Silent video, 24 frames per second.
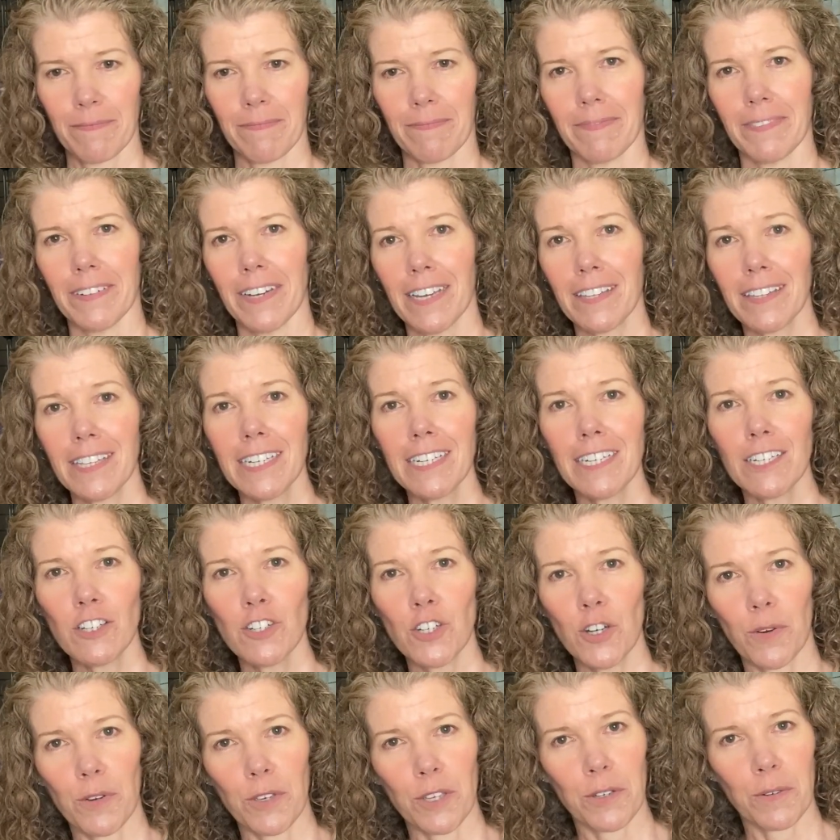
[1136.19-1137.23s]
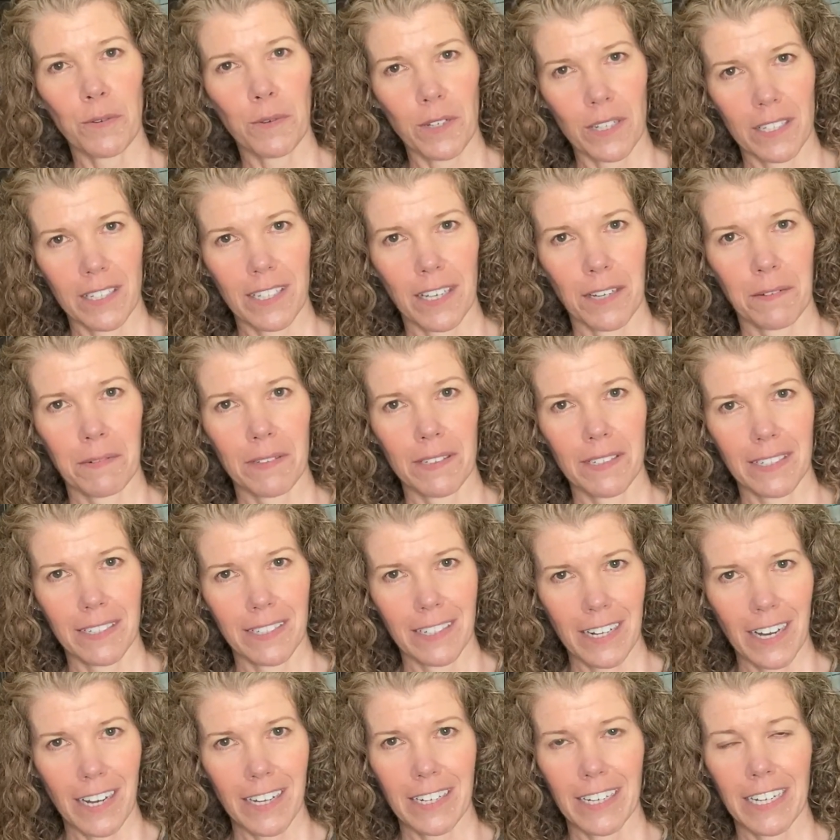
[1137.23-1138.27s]
nothing to show you, because I was
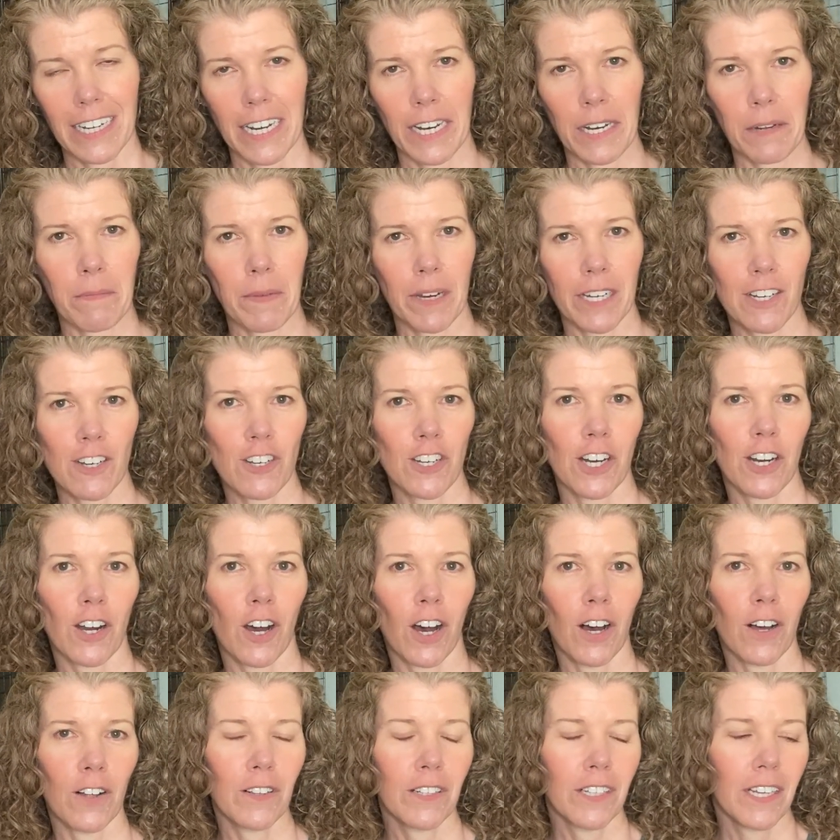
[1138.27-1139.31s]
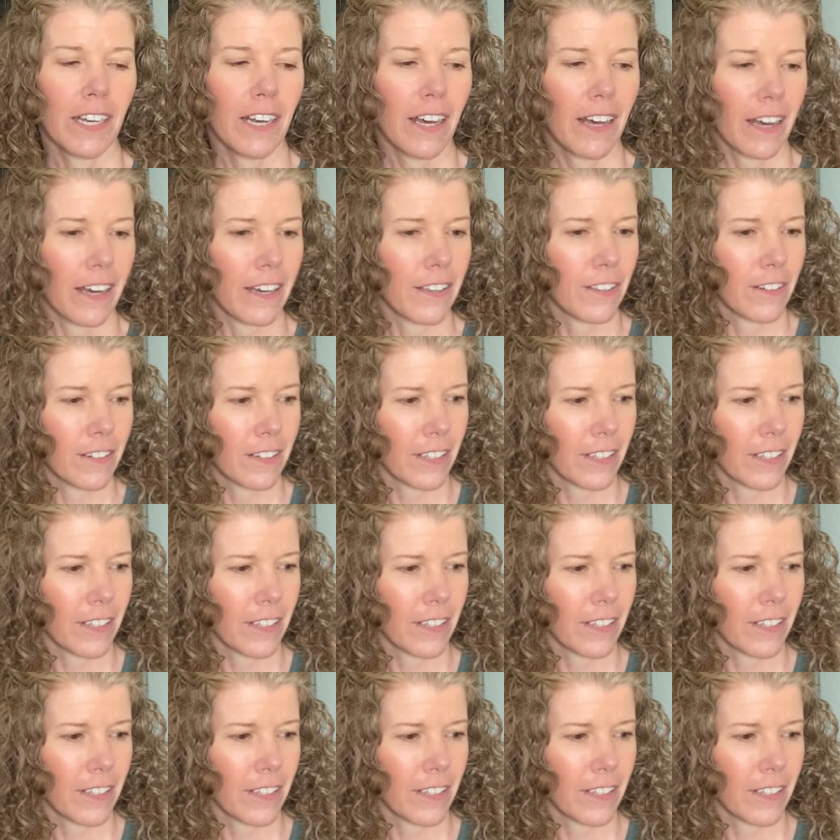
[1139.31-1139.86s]
not knitting much at all other